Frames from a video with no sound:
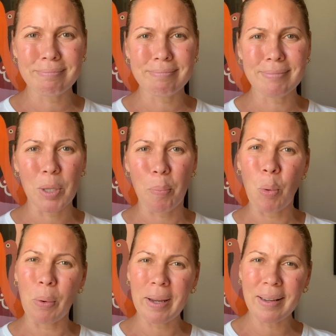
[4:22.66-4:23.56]
the
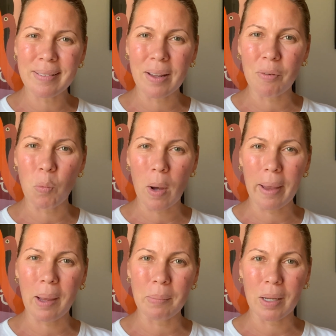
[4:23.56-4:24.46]
point of why
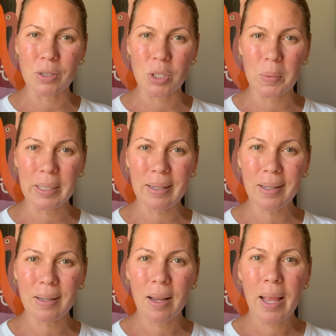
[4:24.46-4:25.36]
I'm not doing
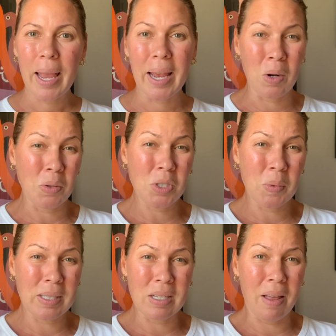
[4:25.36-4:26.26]
it. And also,
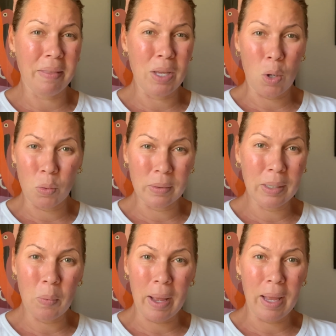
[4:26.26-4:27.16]
it's not the only
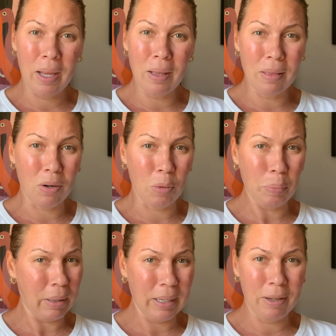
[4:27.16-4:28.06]
way. There are
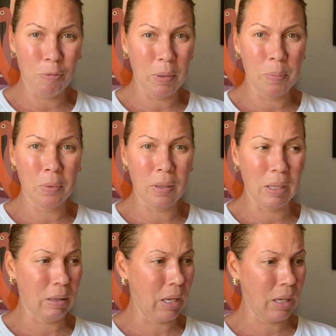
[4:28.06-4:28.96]
plenty of people
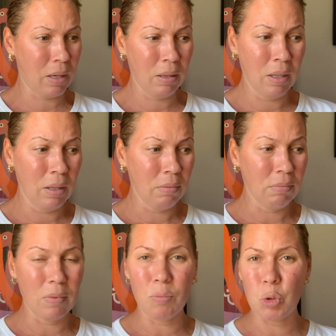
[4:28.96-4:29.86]
that
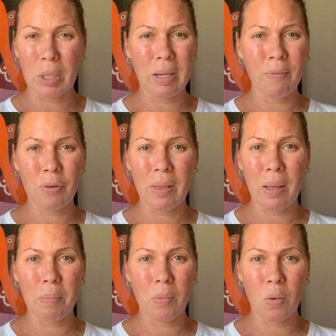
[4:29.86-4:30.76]
drinking for
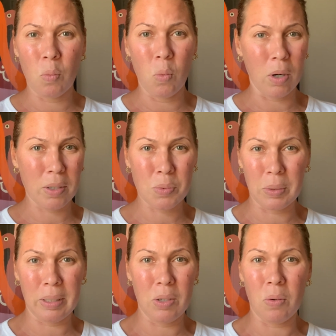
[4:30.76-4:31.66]
them works
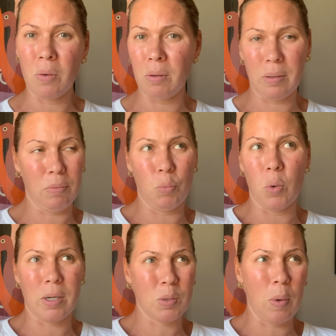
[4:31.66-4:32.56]

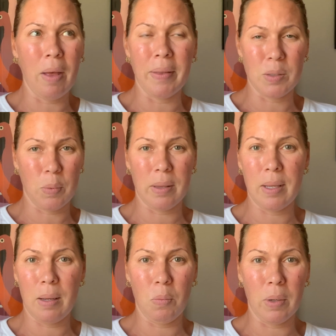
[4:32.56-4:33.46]
well. That's what
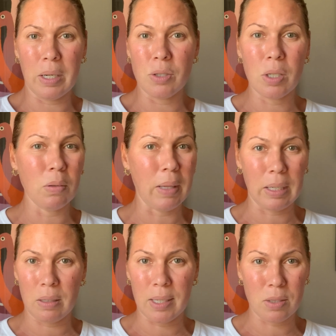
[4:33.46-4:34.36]
they want to do.
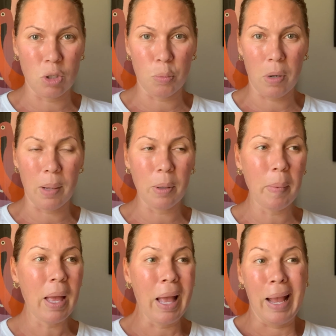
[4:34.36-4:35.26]
That's no problem.
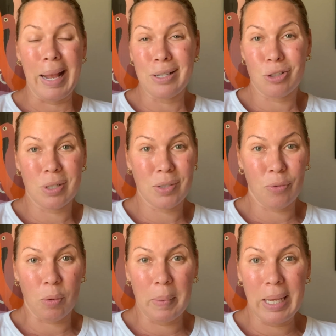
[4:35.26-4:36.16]
It's just,
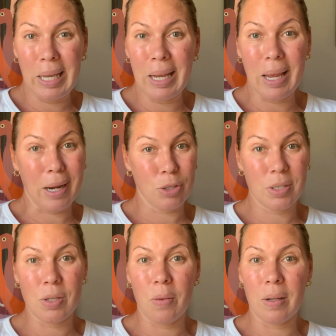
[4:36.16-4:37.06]
for me, I
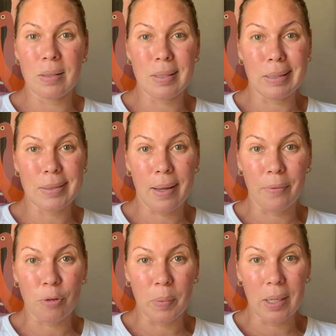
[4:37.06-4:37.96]
just know that it's
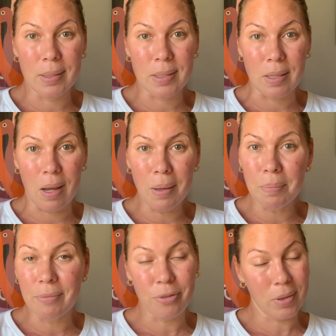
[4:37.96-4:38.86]
time for me to
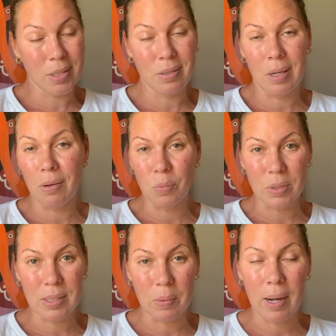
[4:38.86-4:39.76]
stop for this year, and we'll
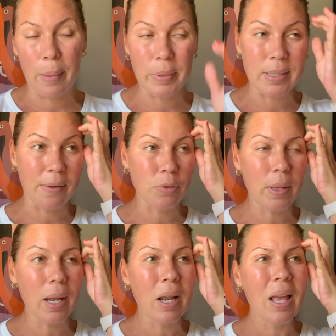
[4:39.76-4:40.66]
see what happens after
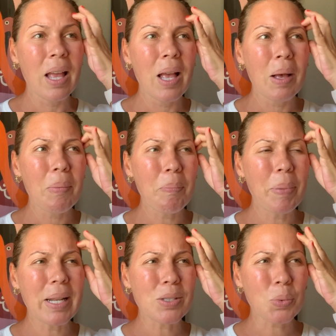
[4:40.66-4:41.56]
that.
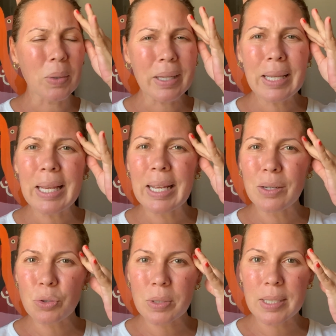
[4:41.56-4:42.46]
But it's really
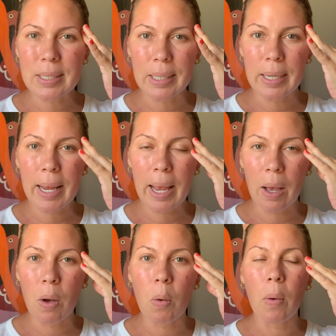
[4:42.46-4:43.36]
interesting
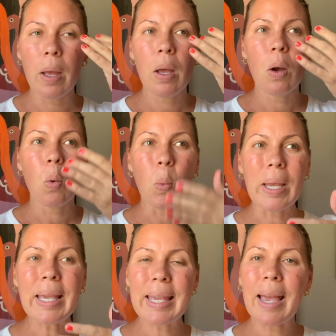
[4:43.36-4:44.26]
how
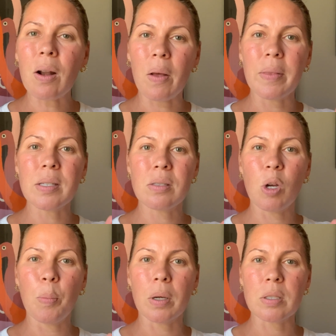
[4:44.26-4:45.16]
we get on this
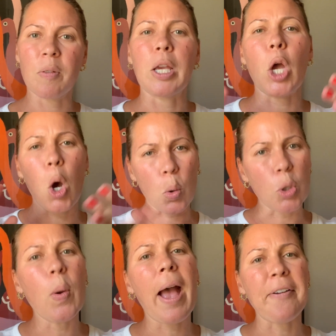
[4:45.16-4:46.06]
soapbox of oh,
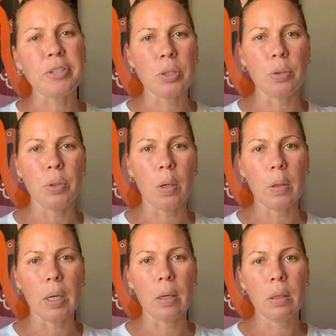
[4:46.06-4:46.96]
you have to do
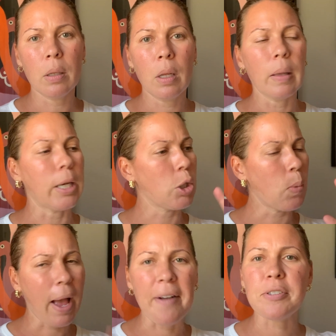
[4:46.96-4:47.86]
yoga, you
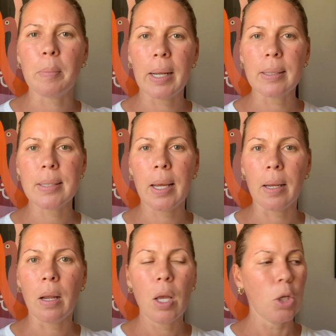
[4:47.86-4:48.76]
have to
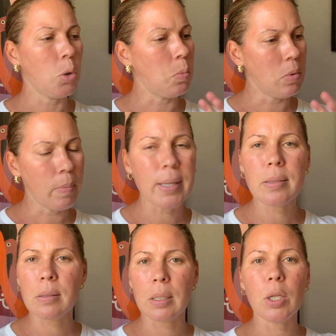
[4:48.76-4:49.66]
meditate, you must,